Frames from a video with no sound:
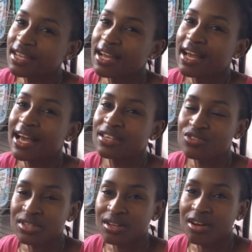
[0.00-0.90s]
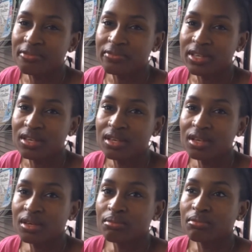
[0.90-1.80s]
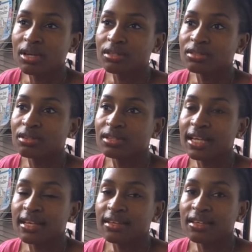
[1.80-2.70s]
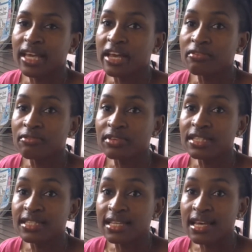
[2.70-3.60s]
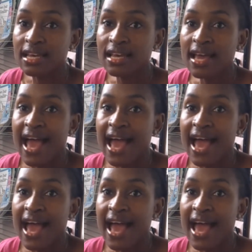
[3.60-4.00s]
I drink coffee, but not like every day.